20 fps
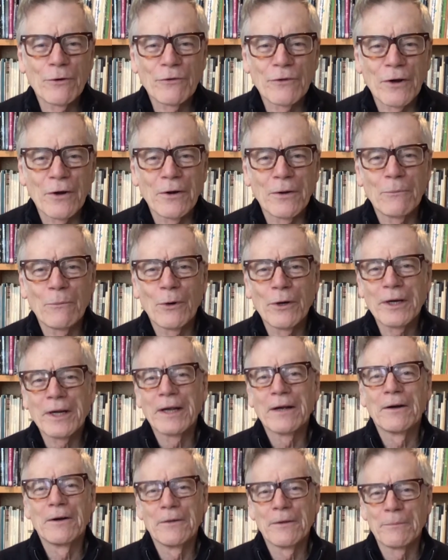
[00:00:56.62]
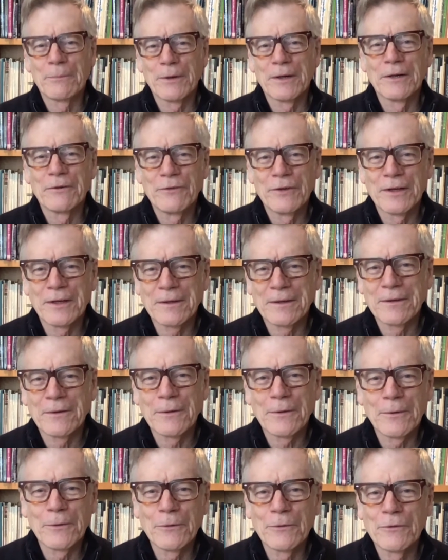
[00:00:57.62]
started working on the project all
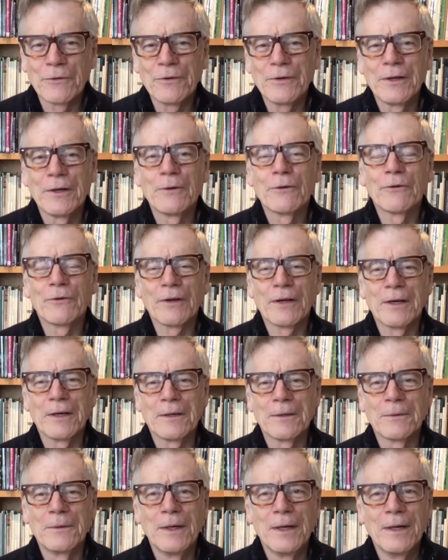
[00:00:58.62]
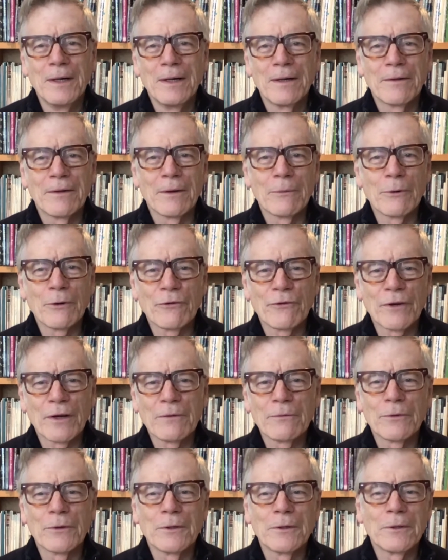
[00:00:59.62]
those years ago, there were
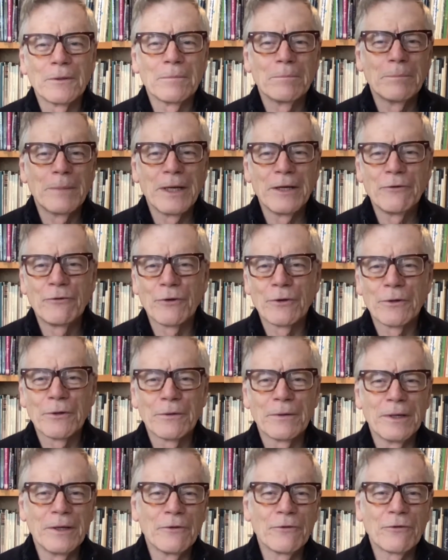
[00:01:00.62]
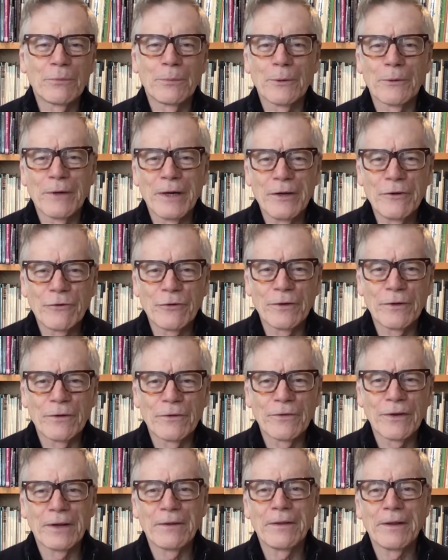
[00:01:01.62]
several major
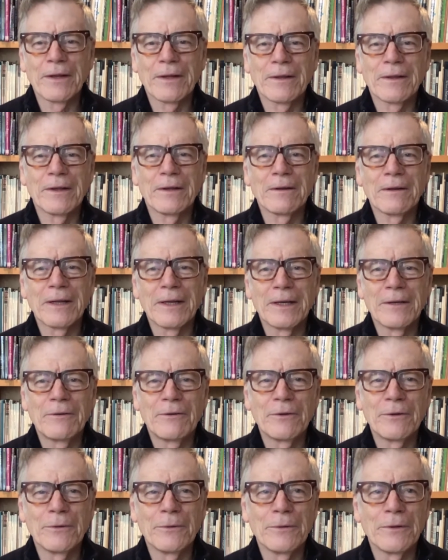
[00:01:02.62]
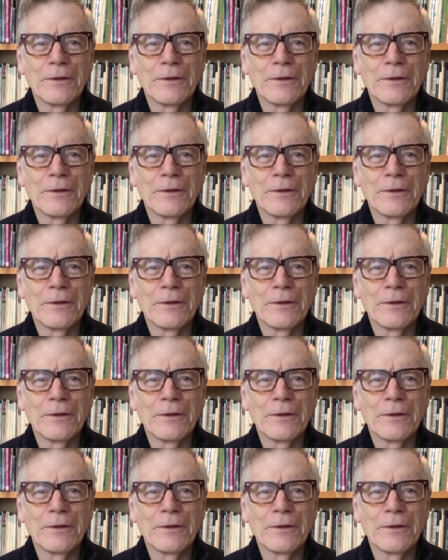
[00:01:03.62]
inspirations, I think, that led to the